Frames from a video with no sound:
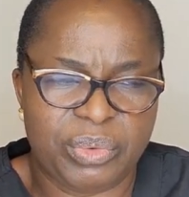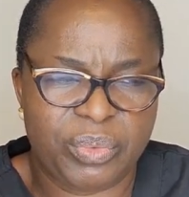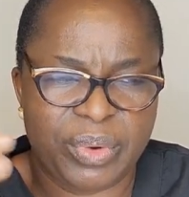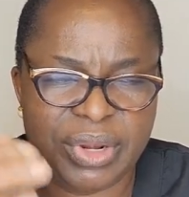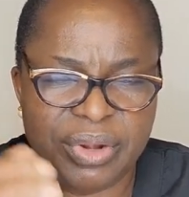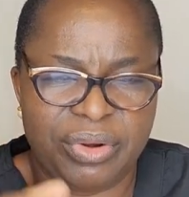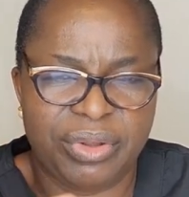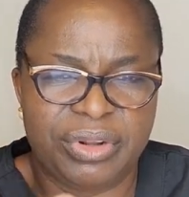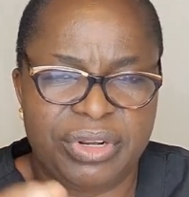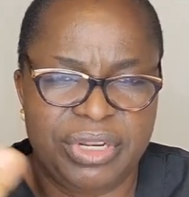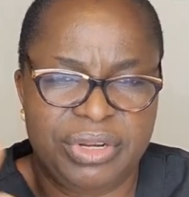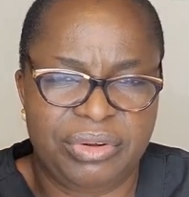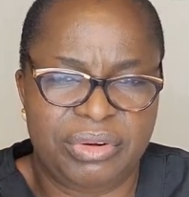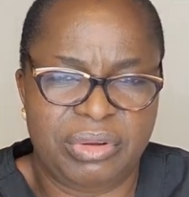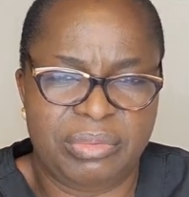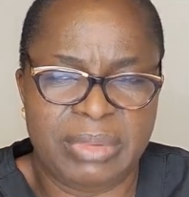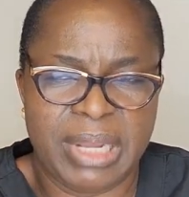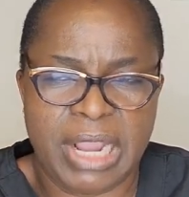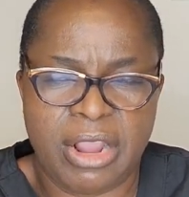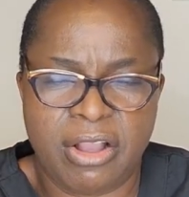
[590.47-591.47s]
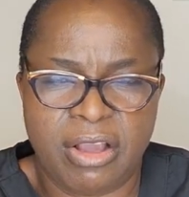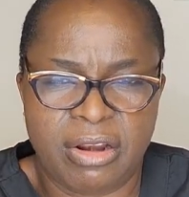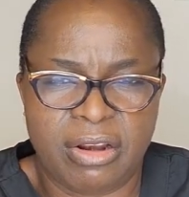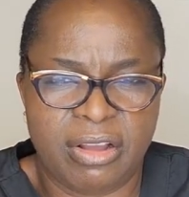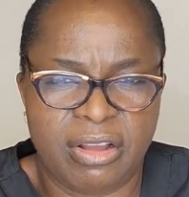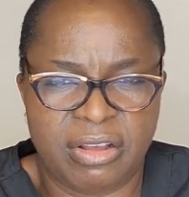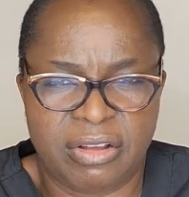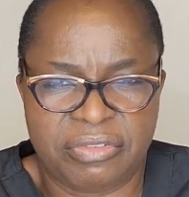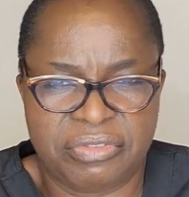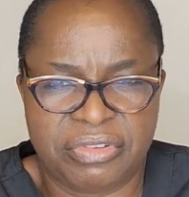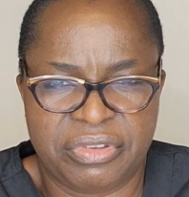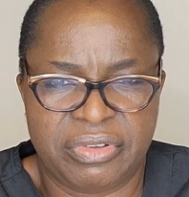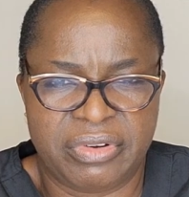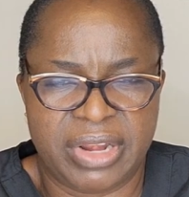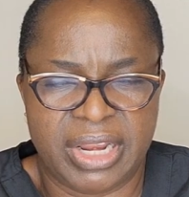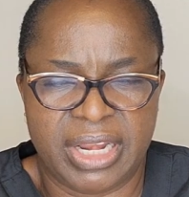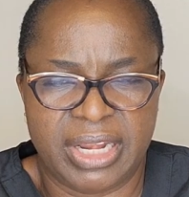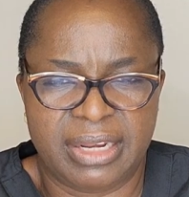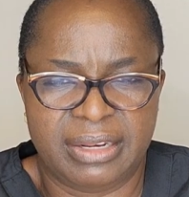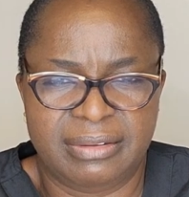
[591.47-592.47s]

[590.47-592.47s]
We know the normal color of urine.